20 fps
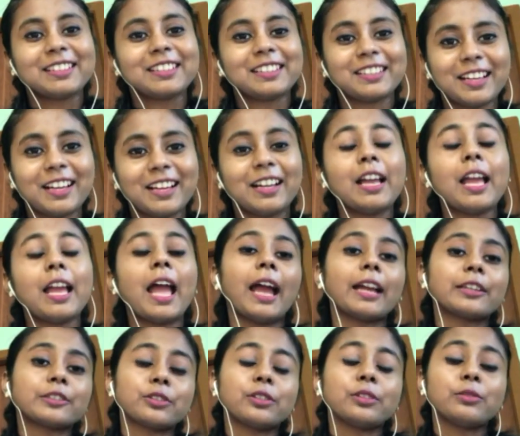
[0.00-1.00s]
Yeah,
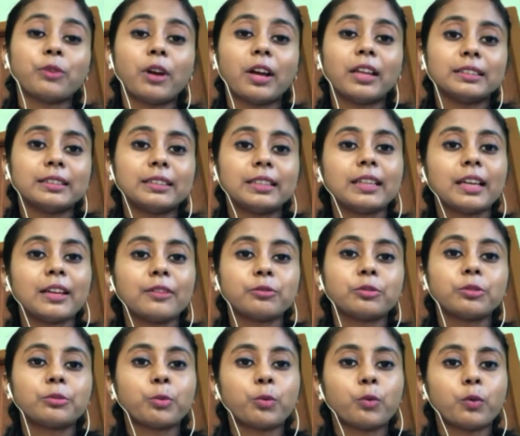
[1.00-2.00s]
actually, one thing I
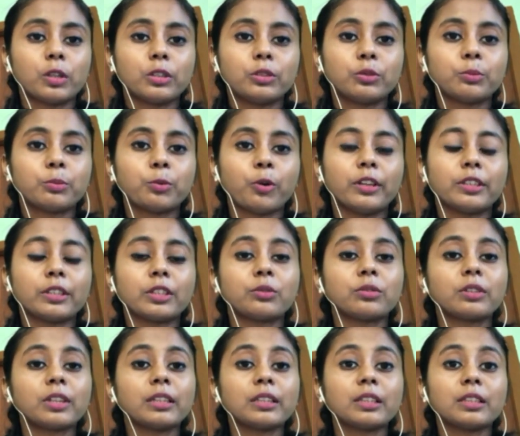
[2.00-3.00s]
would want to point
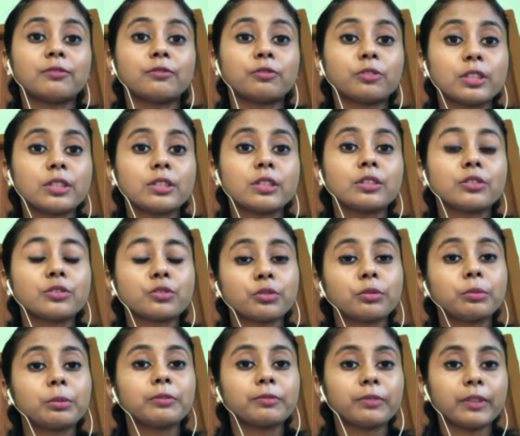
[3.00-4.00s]
out that influencers
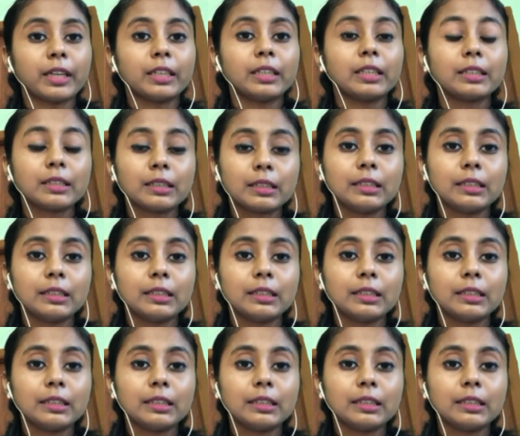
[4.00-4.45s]
should be very